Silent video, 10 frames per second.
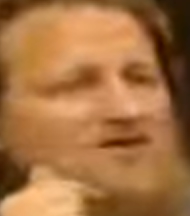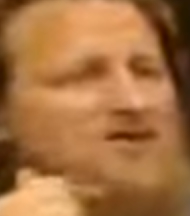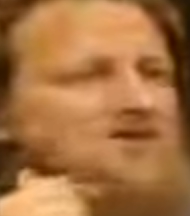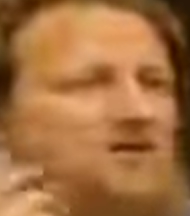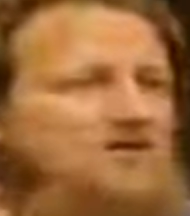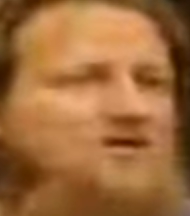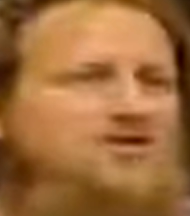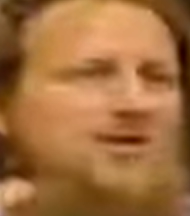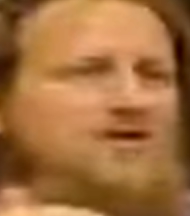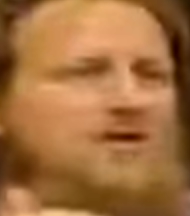is not to
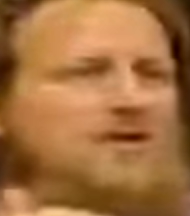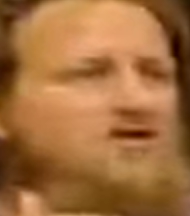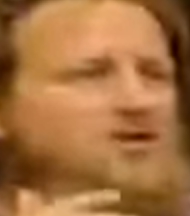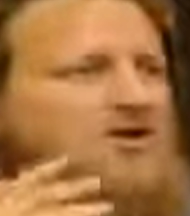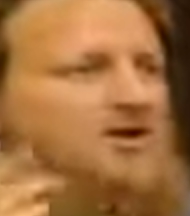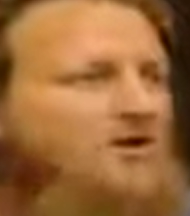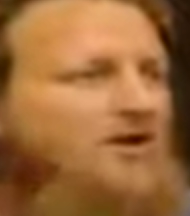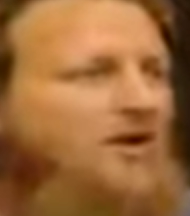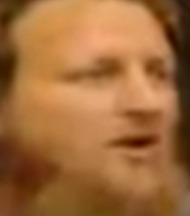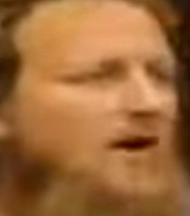say that it was a good
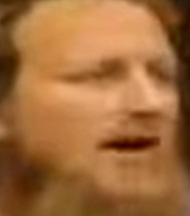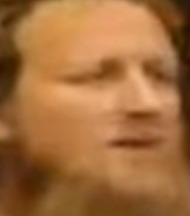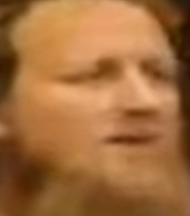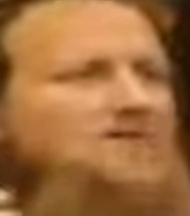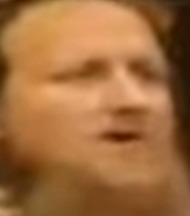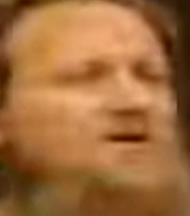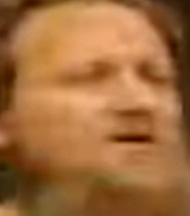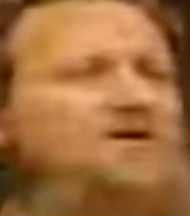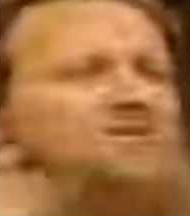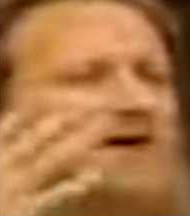thing what happened, but
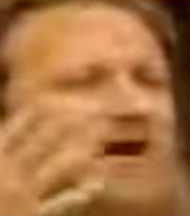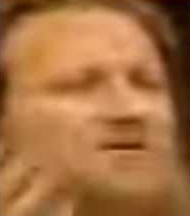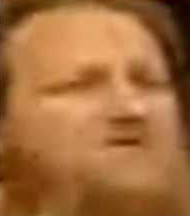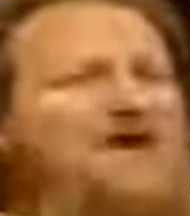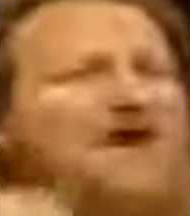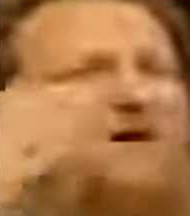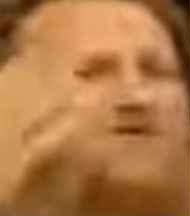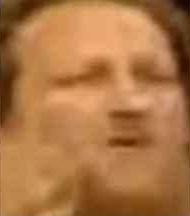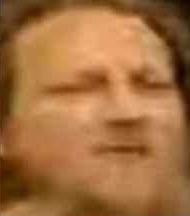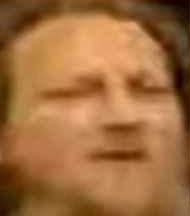sometimes out
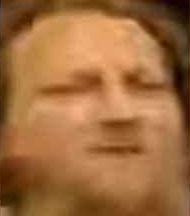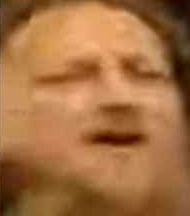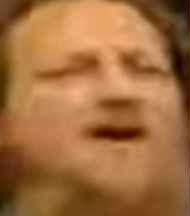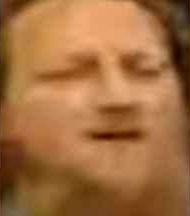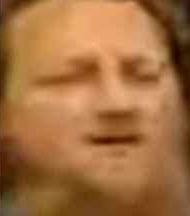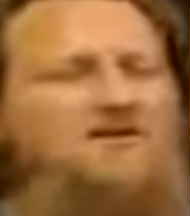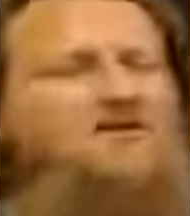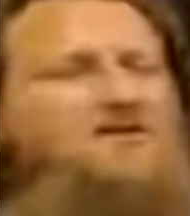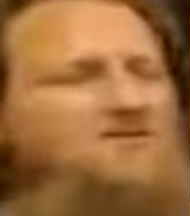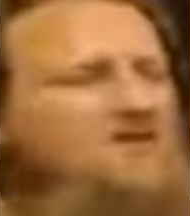of something
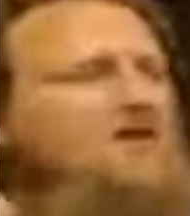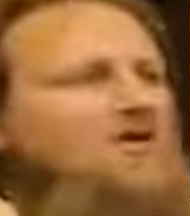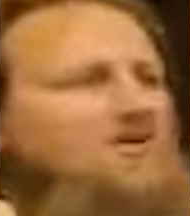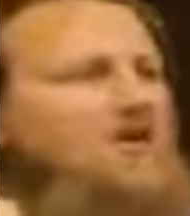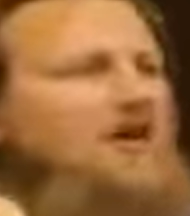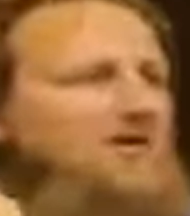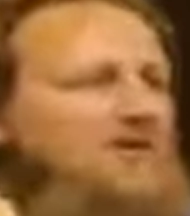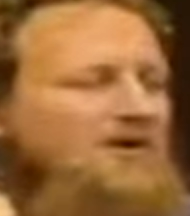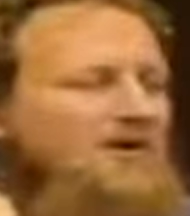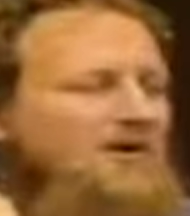bad, something good can happen.